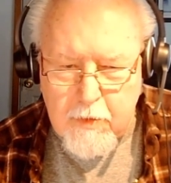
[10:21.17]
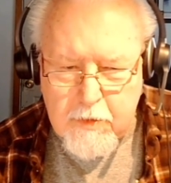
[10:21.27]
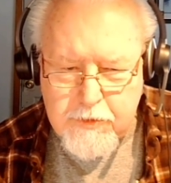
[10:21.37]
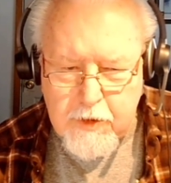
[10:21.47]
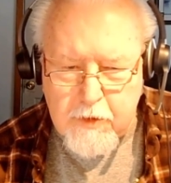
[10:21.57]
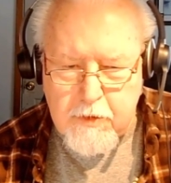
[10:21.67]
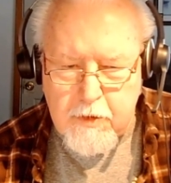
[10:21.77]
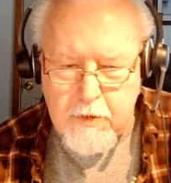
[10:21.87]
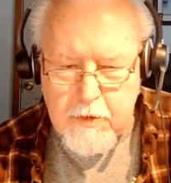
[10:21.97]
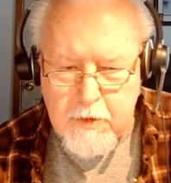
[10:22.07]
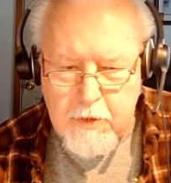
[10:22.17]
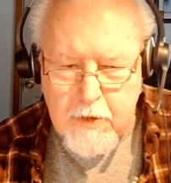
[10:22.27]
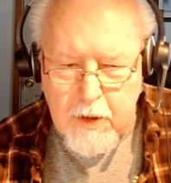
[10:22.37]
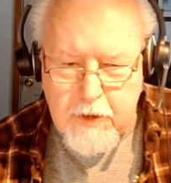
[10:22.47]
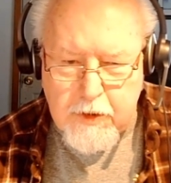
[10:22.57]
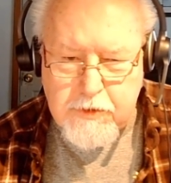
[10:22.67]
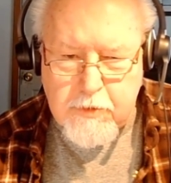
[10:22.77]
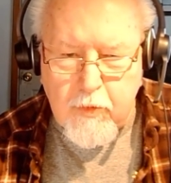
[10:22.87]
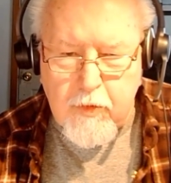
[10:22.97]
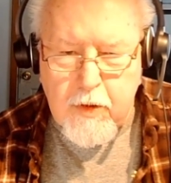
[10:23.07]
share a
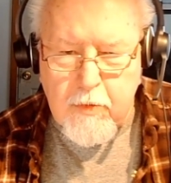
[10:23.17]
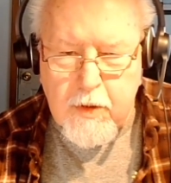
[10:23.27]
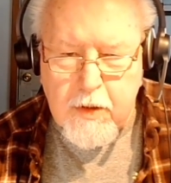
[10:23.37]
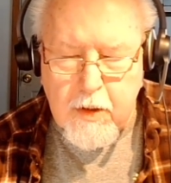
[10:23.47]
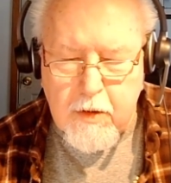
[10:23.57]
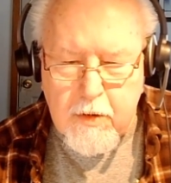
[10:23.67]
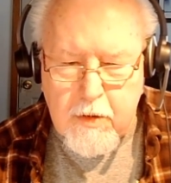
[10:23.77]
testimony with uh,